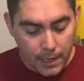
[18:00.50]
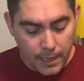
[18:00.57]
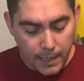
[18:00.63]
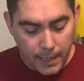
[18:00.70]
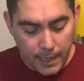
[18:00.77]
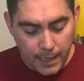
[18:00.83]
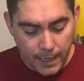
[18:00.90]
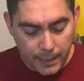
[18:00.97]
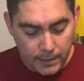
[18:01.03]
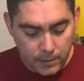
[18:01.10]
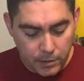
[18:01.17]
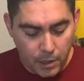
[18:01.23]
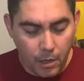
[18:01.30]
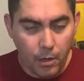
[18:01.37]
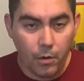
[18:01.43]
And
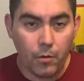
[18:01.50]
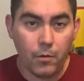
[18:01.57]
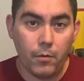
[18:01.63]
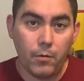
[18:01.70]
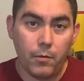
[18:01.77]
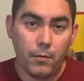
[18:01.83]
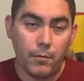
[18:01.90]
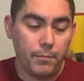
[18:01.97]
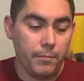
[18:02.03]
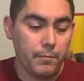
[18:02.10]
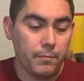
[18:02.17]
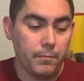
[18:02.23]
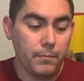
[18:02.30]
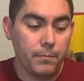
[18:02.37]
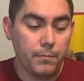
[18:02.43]
so
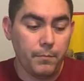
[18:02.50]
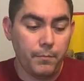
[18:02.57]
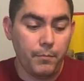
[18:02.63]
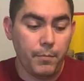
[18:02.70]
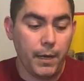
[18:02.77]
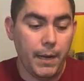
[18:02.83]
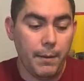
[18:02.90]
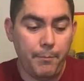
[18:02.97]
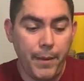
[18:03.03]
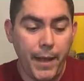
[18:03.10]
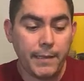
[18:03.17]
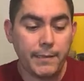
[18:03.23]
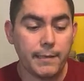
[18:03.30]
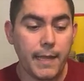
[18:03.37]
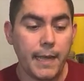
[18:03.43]

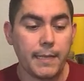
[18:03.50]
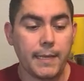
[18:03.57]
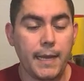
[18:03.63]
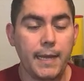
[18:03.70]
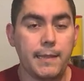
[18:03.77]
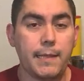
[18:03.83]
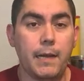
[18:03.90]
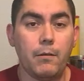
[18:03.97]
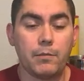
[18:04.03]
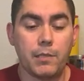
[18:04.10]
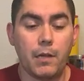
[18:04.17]
back to that kit that I was